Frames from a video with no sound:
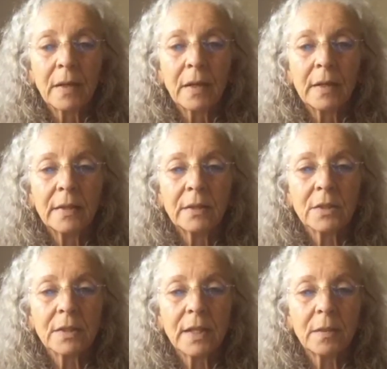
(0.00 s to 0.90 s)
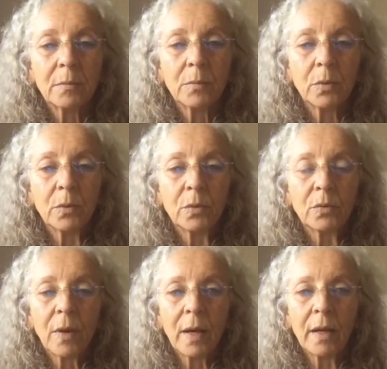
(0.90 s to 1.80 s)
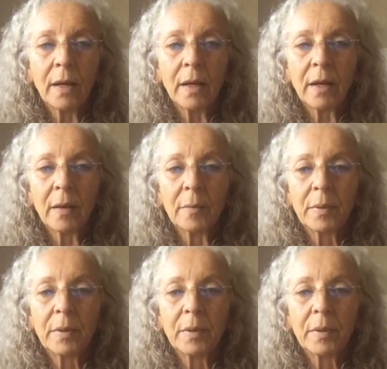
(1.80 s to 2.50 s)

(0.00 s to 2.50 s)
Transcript: and then just let it move right up